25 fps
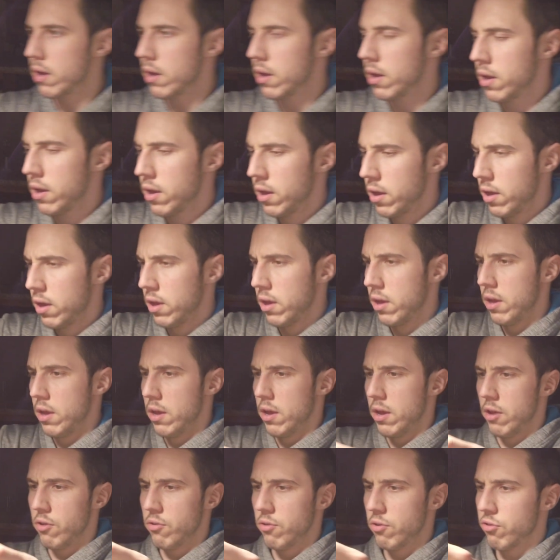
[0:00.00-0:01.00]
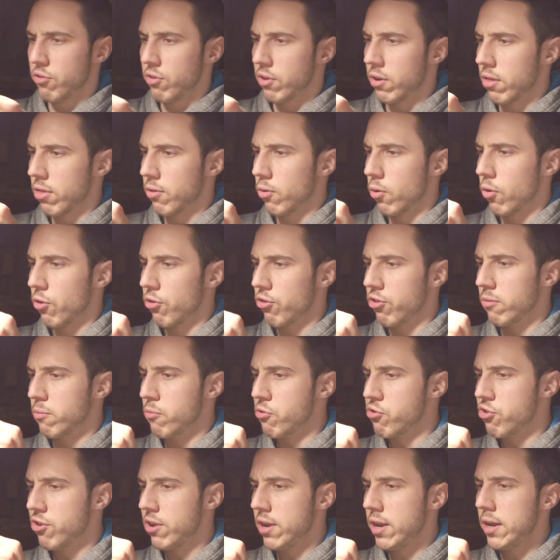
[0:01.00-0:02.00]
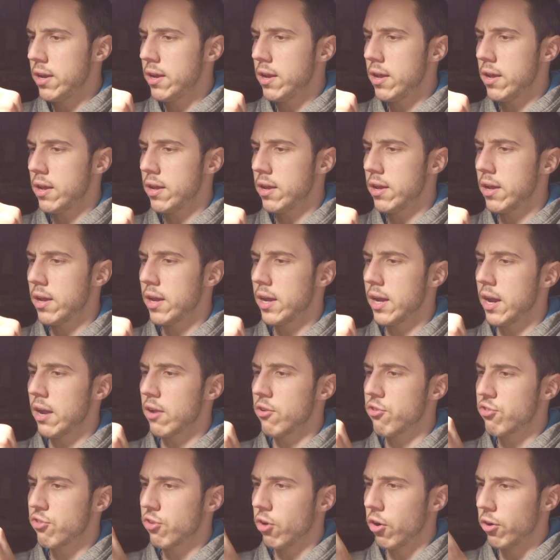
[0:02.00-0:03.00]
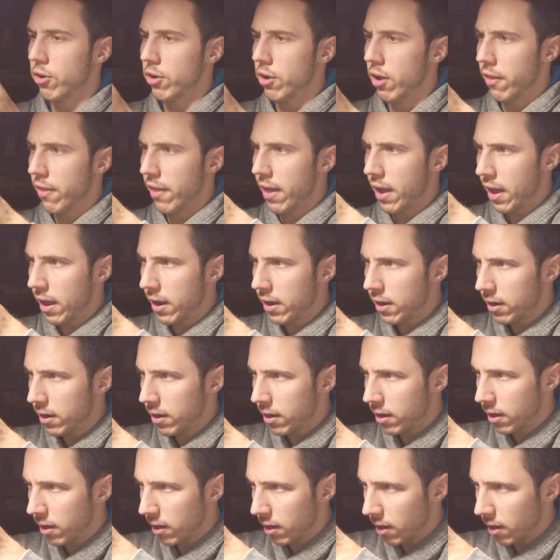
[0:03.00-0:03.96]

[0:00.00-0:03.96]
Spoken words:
I'm just going to throw this in the machine and get started on that.